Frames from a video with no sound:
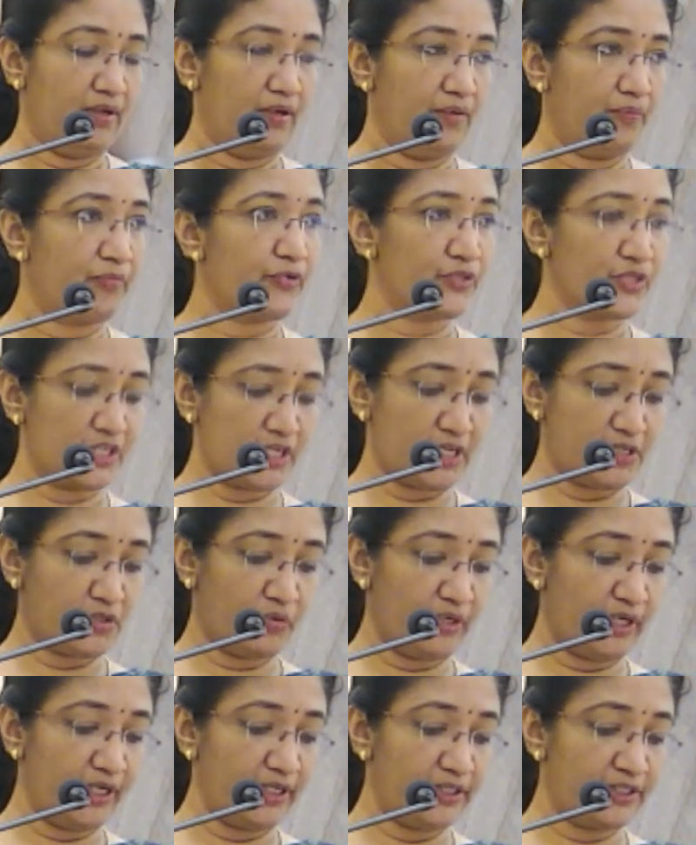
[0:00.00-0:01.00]
Professor
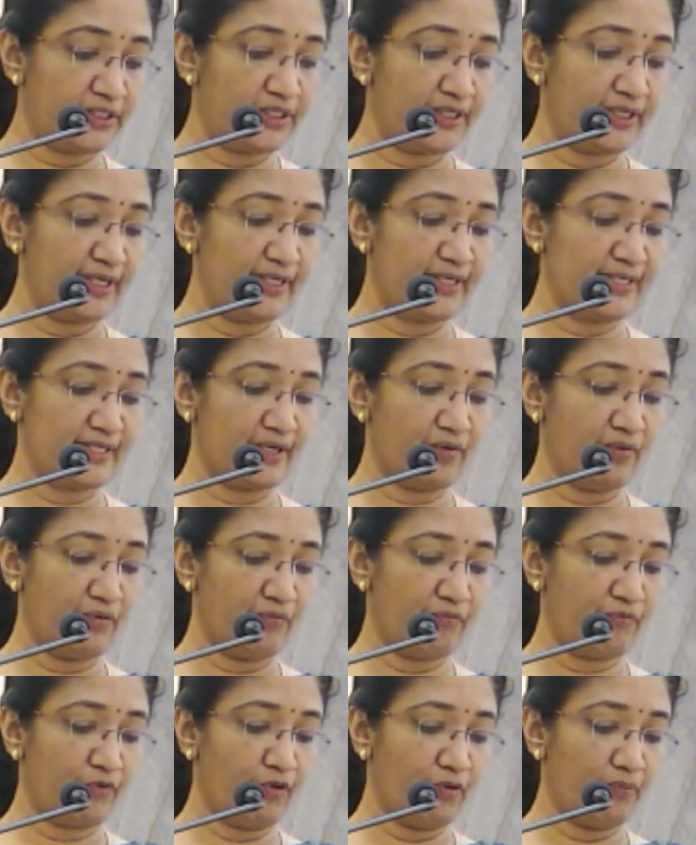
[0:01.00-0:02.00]
Suresh is a
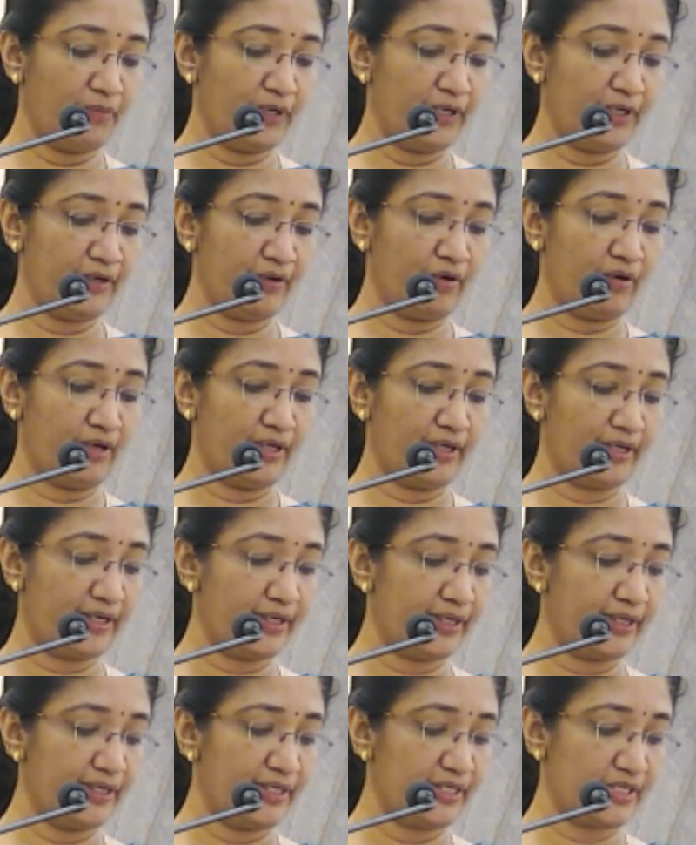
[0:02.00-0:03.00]
former
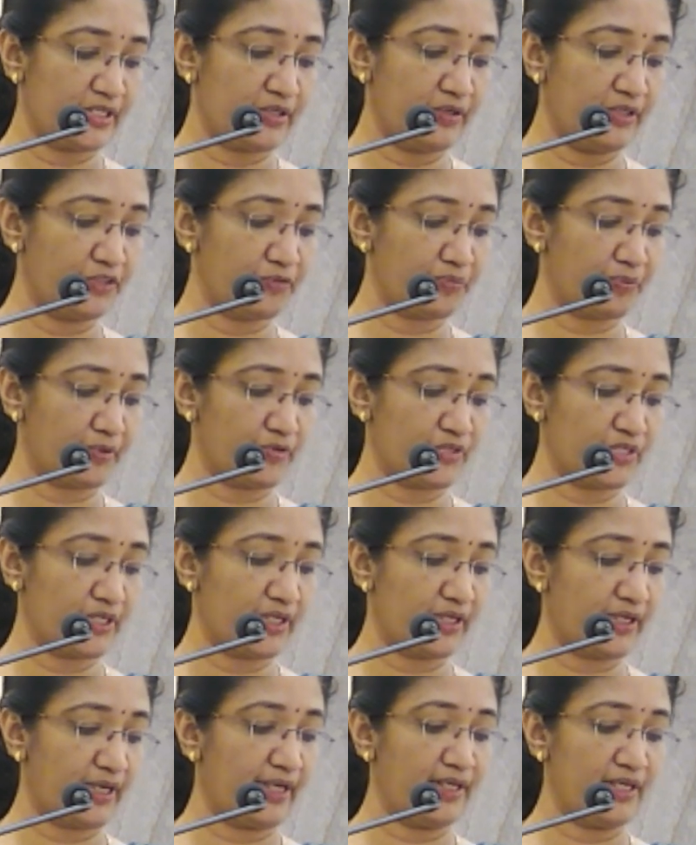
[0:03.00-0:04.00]
honorary distinguished professor
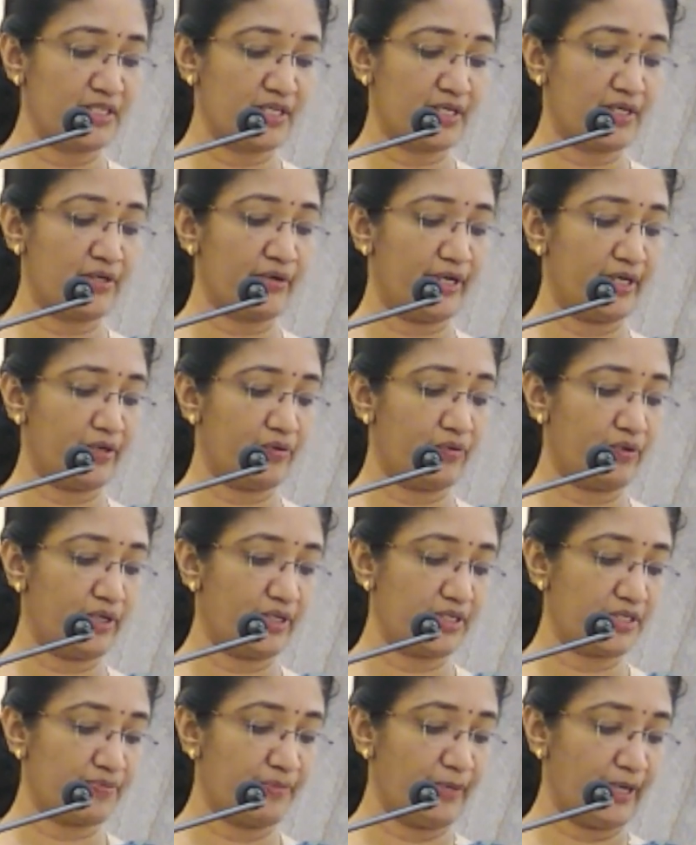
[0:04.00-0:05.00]
at the Savak
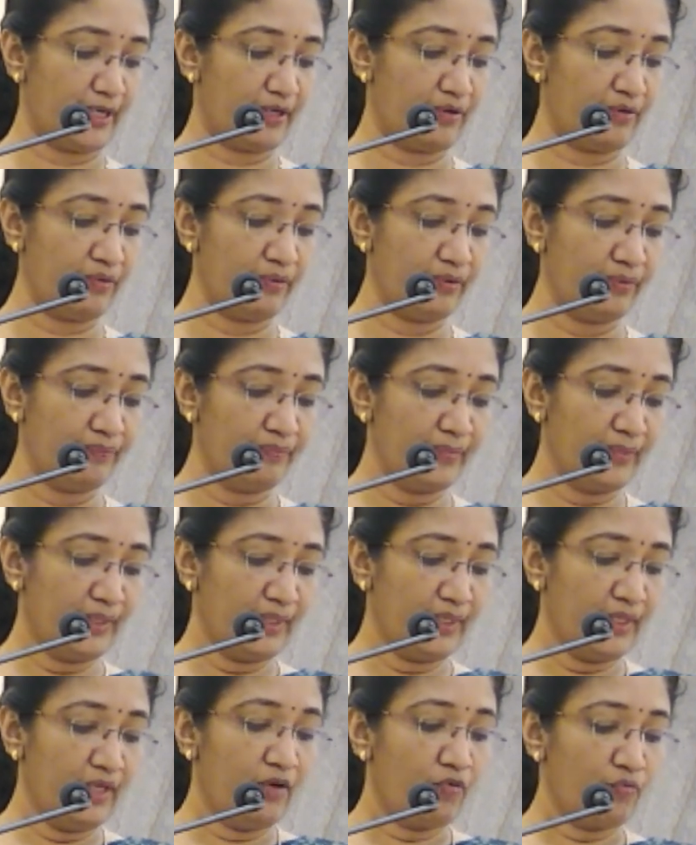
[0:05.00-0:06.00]
Headquarters, Bangalore,
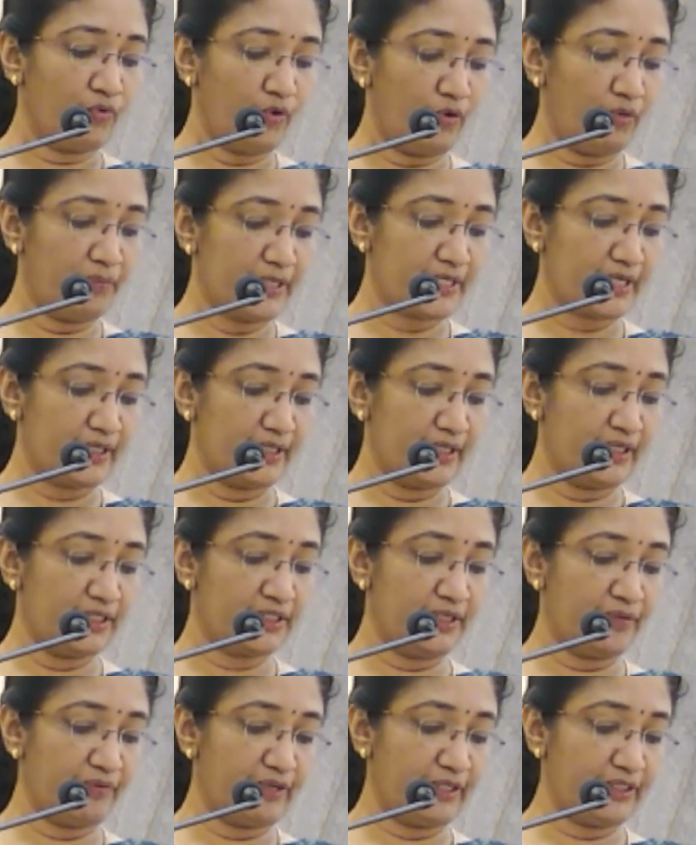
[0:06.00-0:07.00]
former Sadish
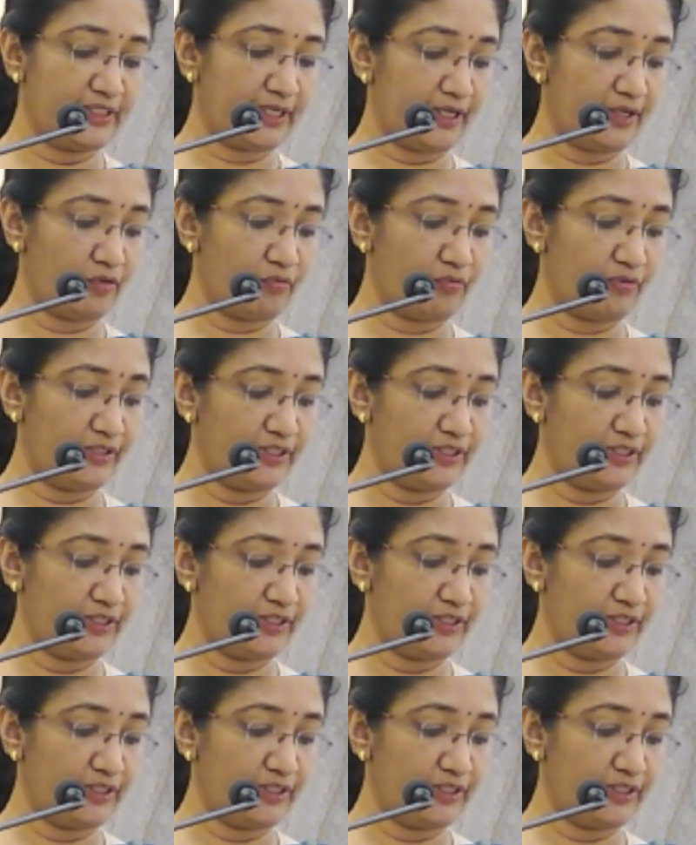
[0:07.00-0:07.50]
Dhawan Chair of